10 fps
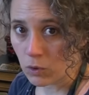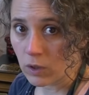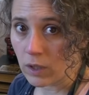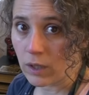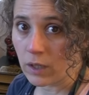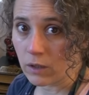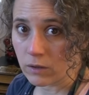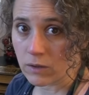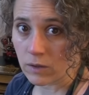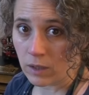more on, uh,
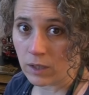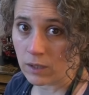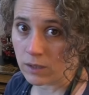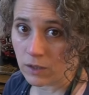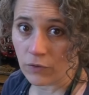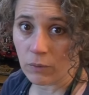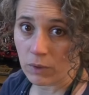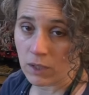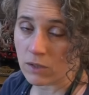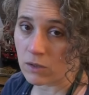on different
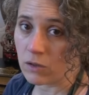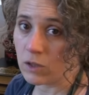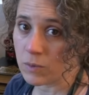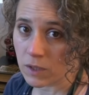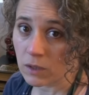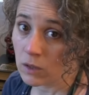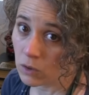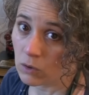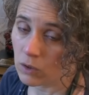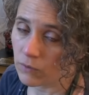medicinal herbs,
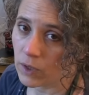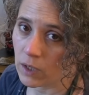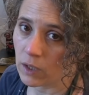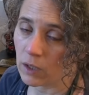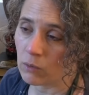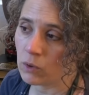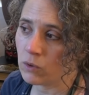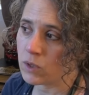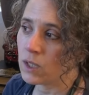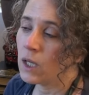including valerian
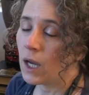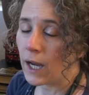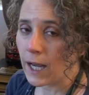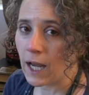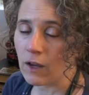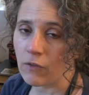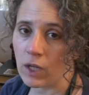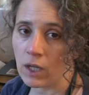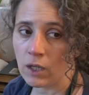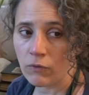root. I have
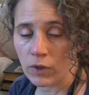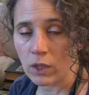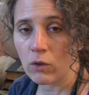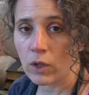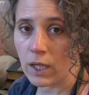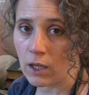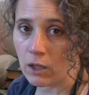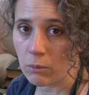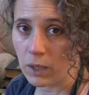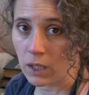a video on
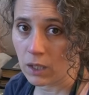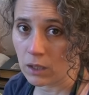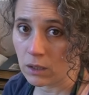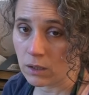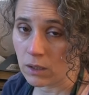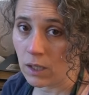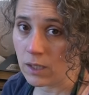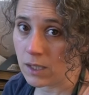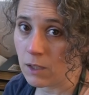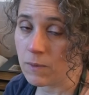how to make a, a
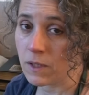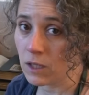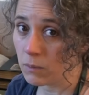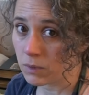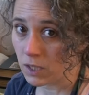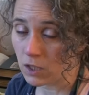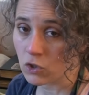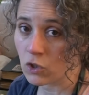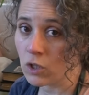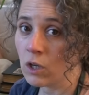deep sleep
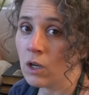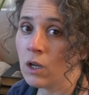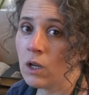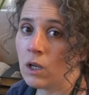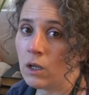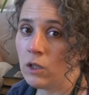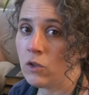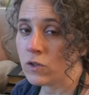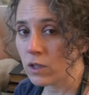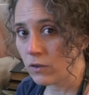tincture
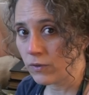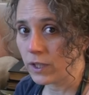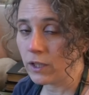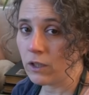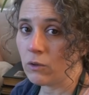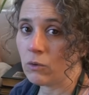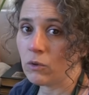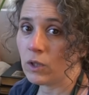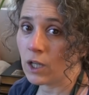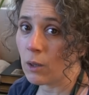using the valerian root
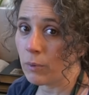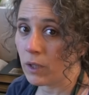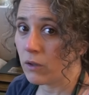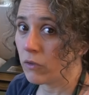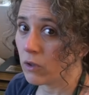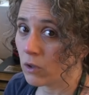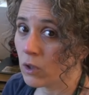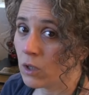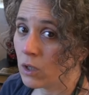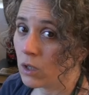and a couple
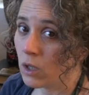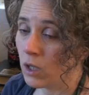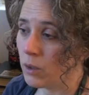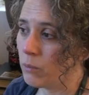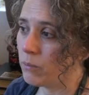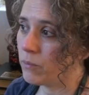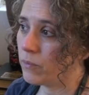other um,